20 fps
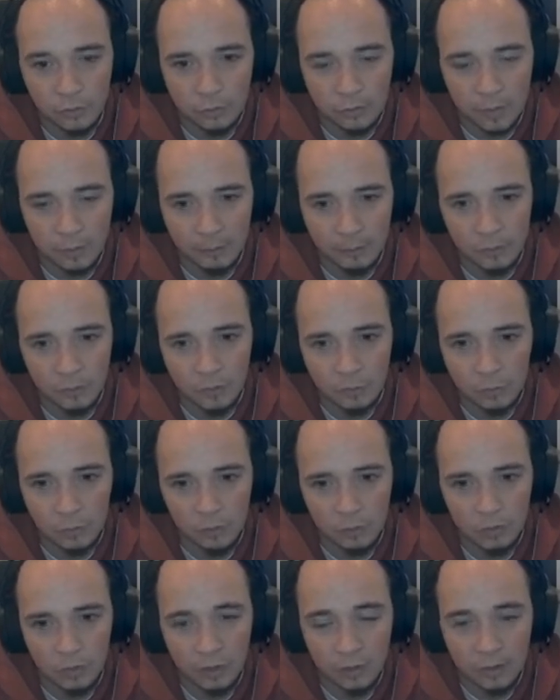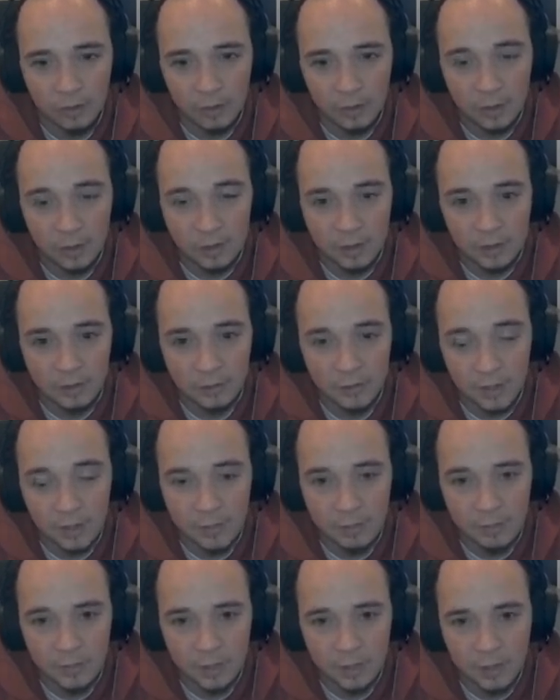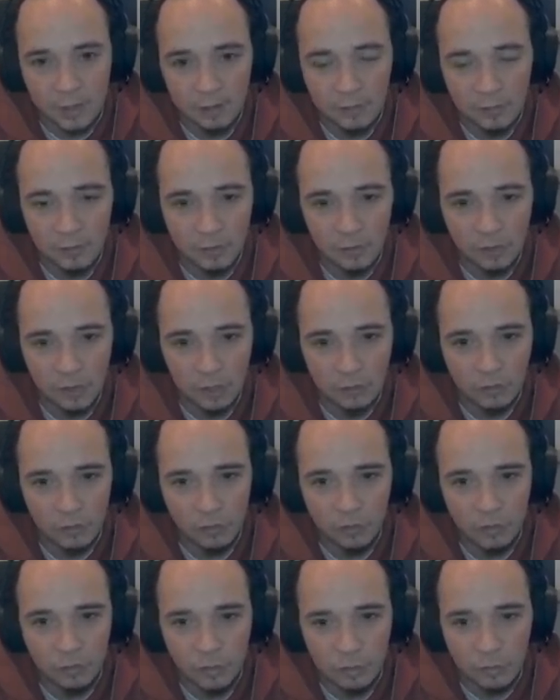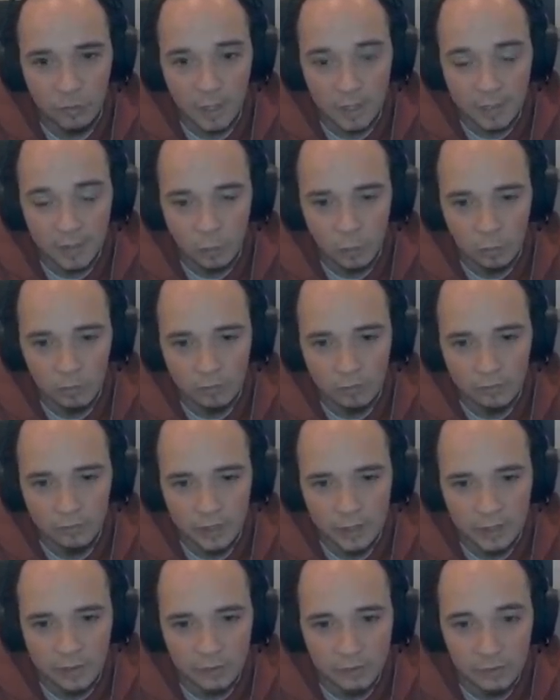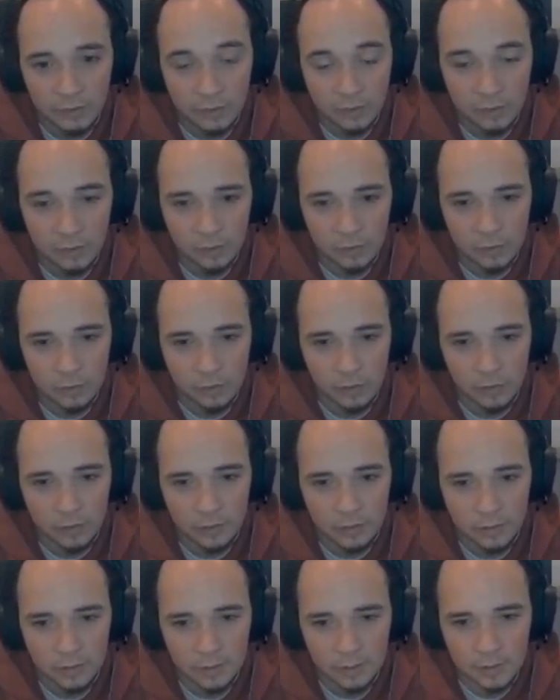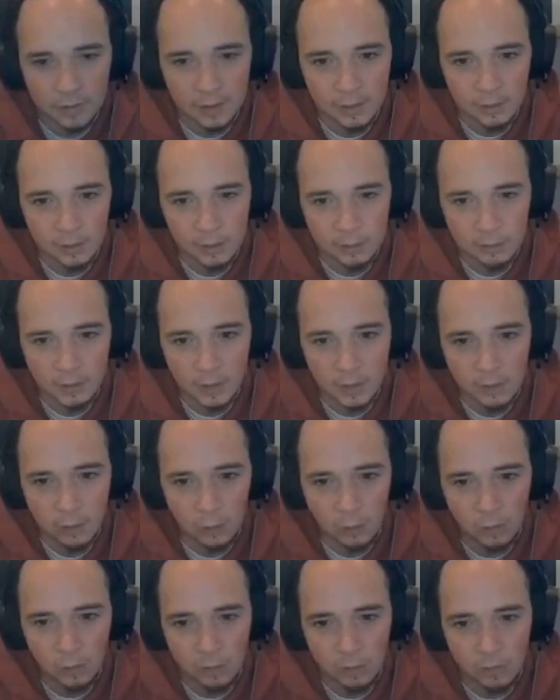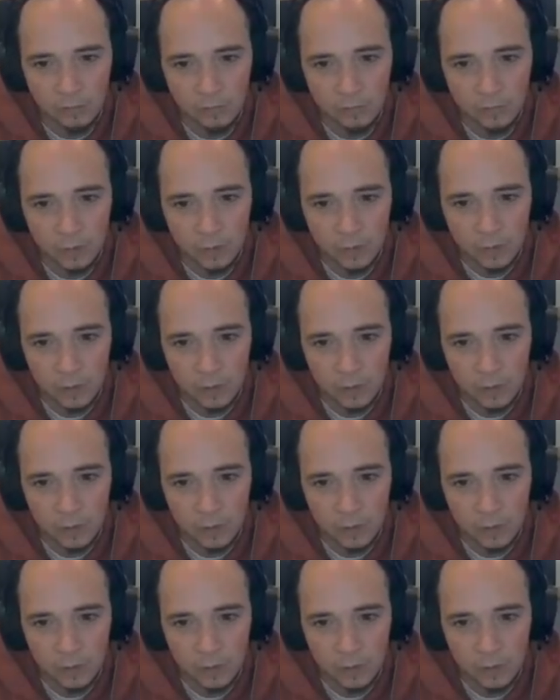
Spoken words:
ramps towards you. Same thing, if you start shooting the right wolf first, you're going to kill the right wolf,